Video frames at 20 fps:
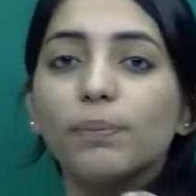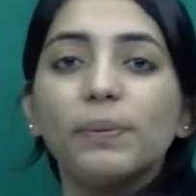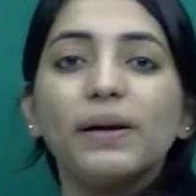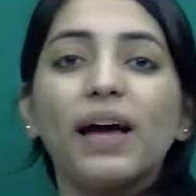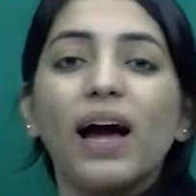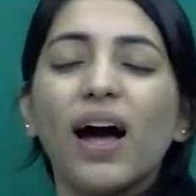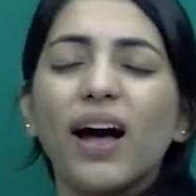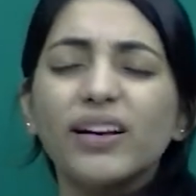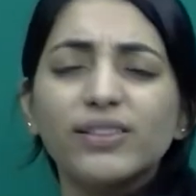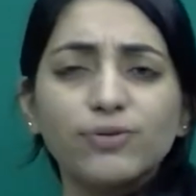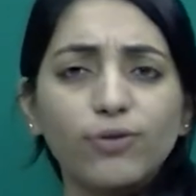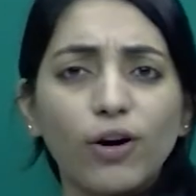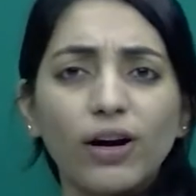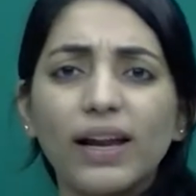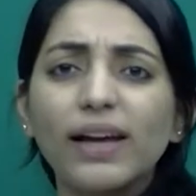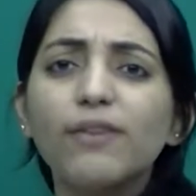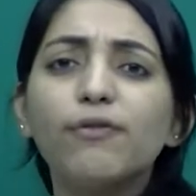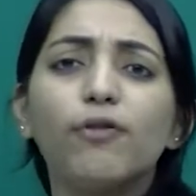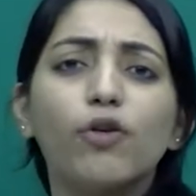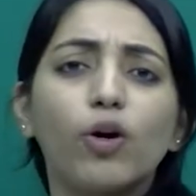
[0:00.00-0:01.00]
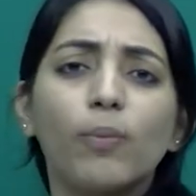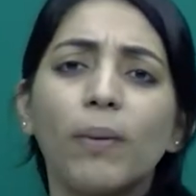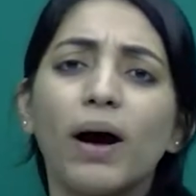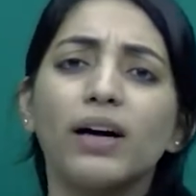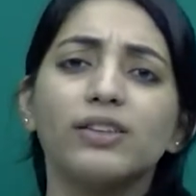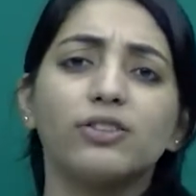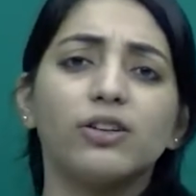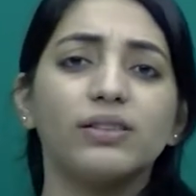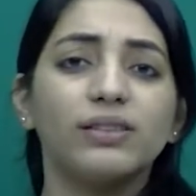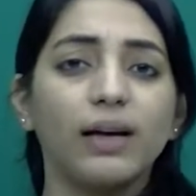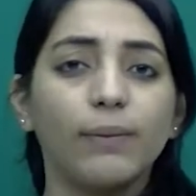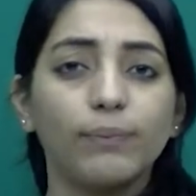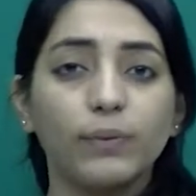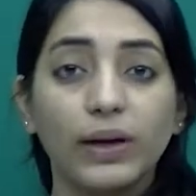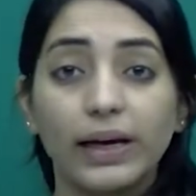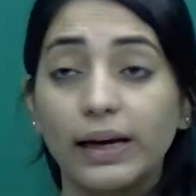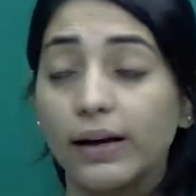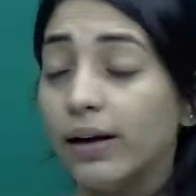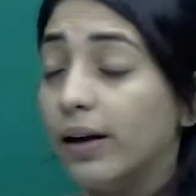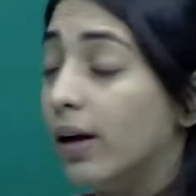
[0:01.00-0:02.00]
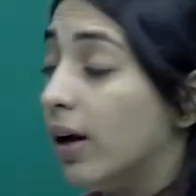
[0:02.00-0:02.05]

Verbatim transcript: be asked for like four marks or something.